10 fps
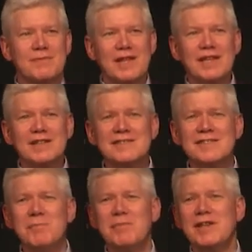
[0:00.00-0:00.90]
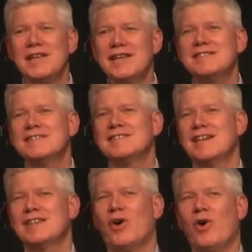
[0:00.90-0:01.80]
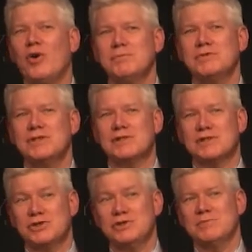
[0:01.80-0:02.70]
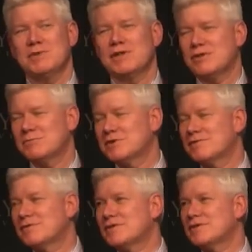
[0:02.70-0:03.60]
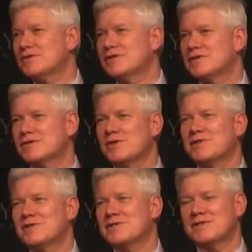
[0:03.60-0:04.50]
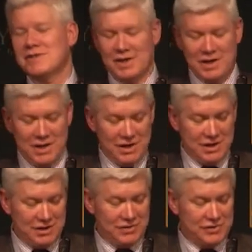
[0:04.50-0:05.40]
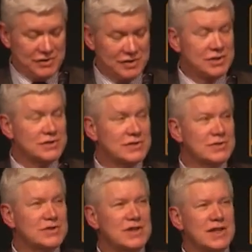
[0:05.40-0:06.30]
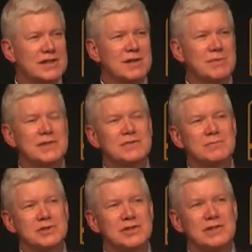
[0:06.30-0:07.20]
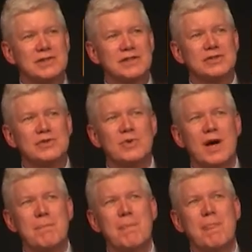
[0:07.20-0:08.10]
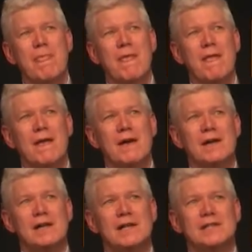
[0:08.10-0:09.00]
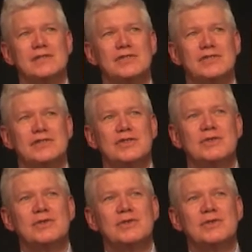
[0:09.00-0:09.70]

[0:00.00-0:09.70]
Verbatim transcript: it simply isn't an option, or it shouldn't be an option for Christian scholars or Christian teachers or Christian academics more generally to. Um, to, to,